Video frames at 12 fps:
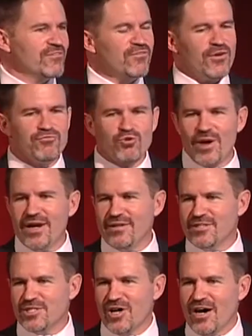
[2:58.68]
in 5th grade
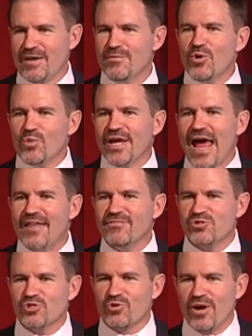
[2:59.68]
at the time, "we had
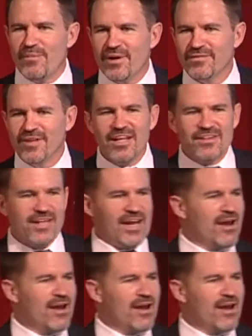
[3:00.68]
this agreement that